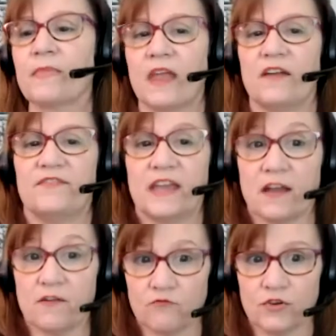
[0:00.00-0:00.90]
if they
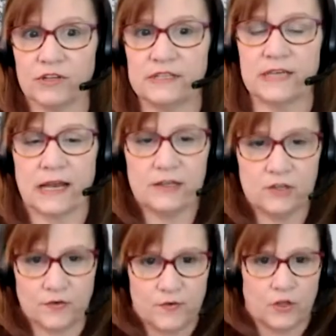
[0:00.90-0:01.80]
get really tight and
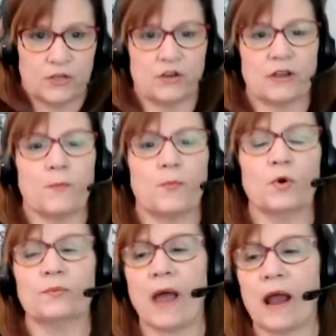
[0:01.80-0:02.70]
you feel like you're getting
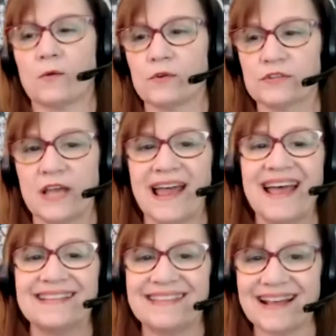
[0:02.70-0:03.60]
pulled backwards,
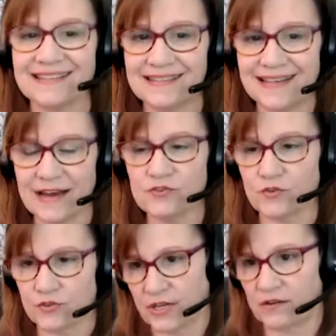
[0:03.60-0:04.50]
that's a danger
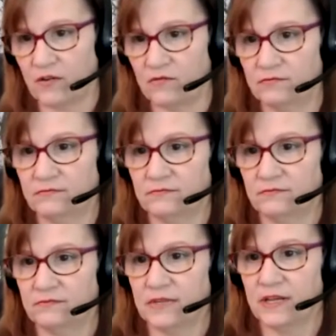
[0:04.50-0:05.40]
signal.
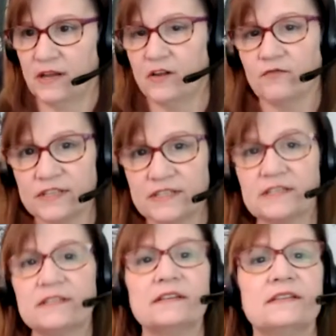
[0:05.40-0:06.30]

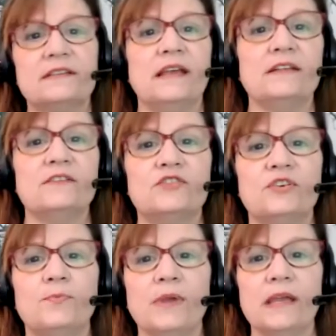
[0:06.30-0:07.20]
Resistance needs
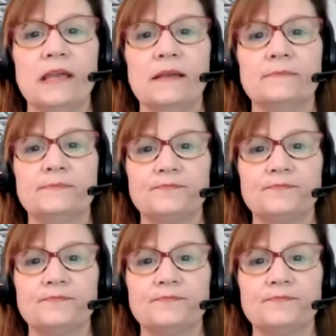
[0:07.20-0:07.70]
to be